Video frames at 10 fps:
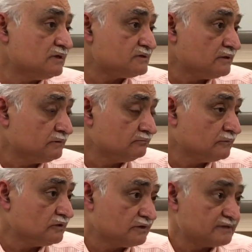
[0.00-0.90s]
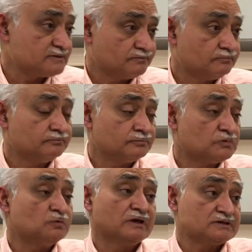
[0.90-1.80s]
That's it. That's
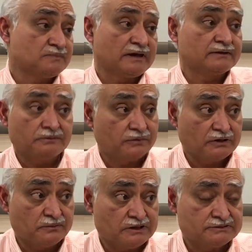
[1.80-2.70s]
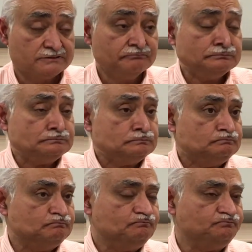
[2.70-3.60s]
to be expected pretty much.
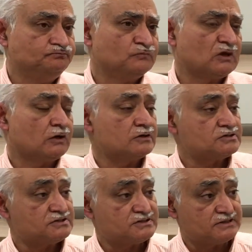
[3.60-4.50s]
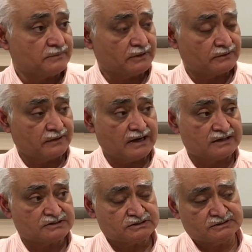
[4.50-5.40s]
There are systemic
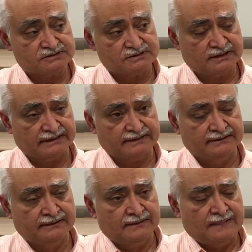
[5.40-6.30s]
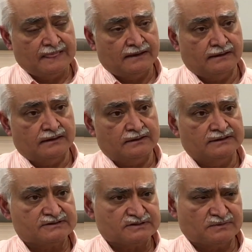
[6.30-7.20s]
reactions like,
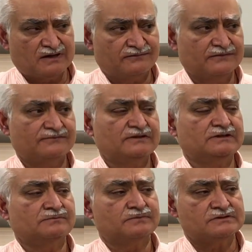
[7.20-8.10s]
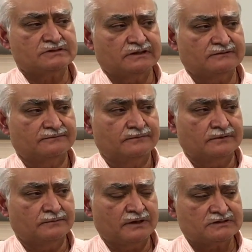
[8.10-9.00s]
and this is about 15%
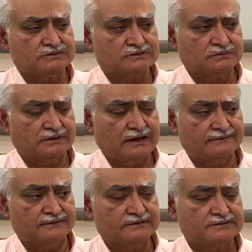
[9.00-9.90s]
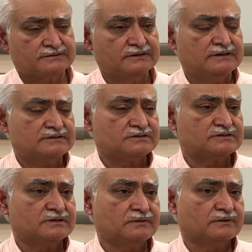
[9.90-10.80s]
of patients will have this,
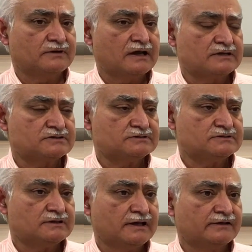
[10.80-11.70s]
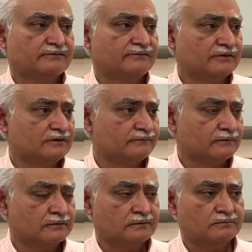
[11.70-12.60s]
systemic reactions like
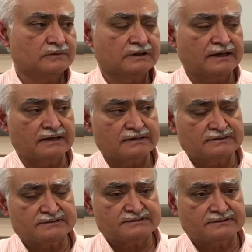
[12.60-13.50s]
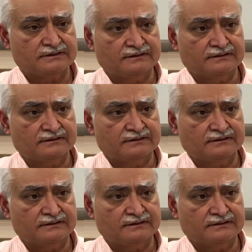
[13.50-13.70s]
fever, malaise,